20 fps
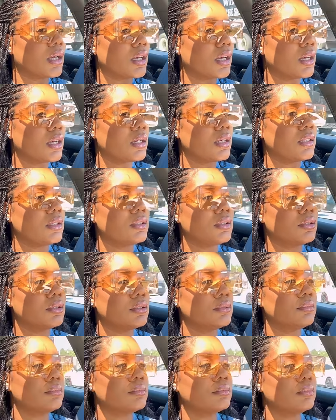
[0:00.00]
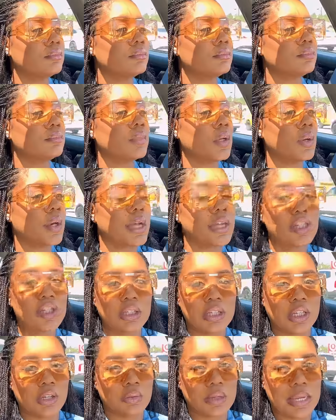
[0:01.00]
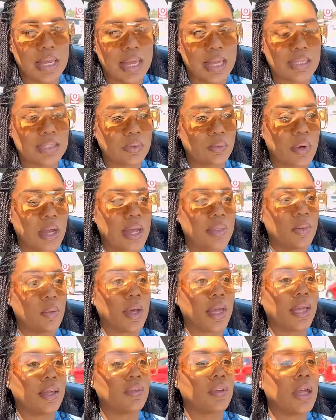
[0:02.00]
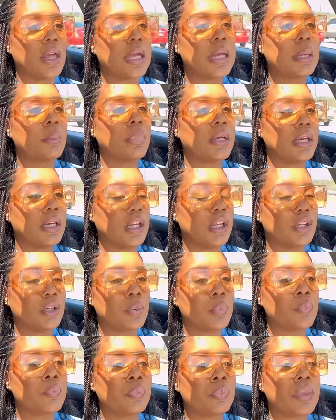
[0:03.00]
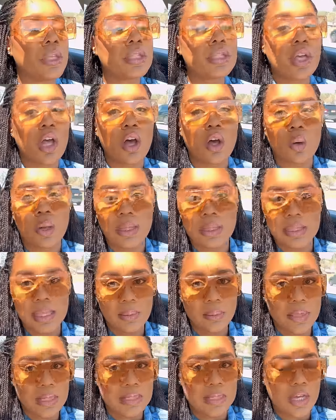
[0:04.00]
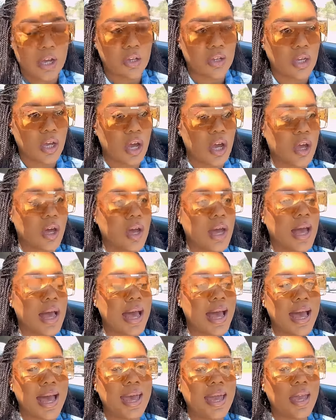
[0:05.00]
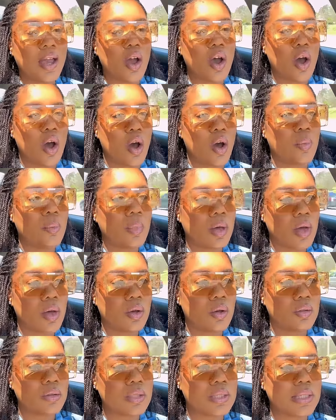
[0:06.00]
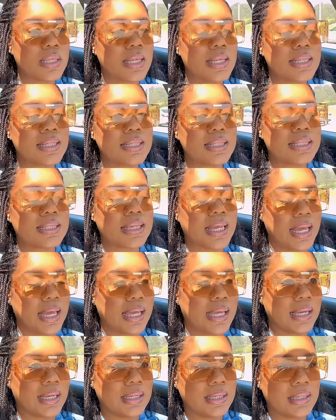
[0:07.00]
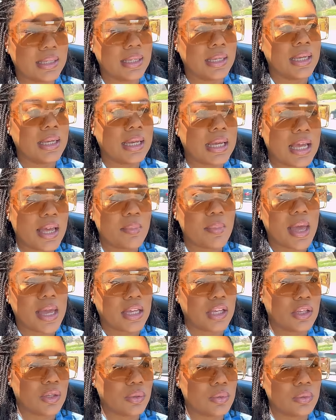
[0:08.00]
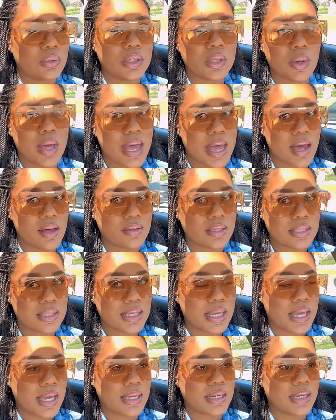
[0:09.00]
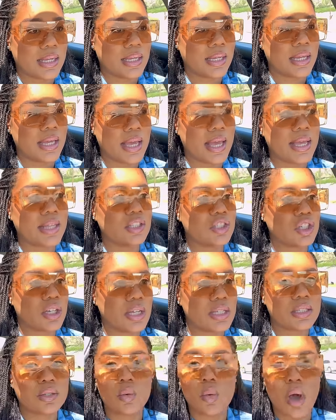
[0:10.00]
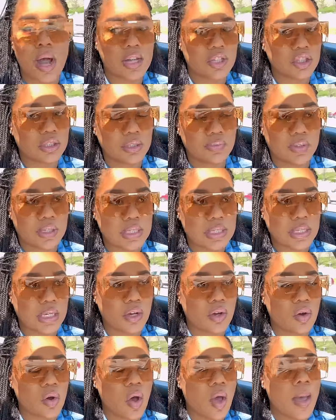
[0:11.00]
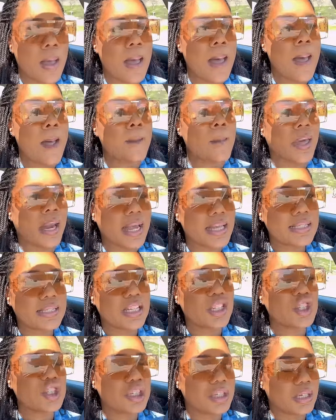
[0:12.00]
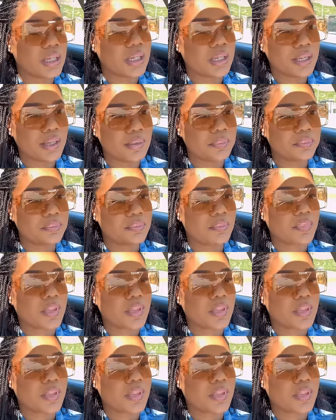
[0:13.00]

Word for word: Um, okay, Shaneka, relax and ride the wave. But anywho, so let me tell y'all, I almost stayed in my cute little house set and just watch Living Single. But I said, Shaneka,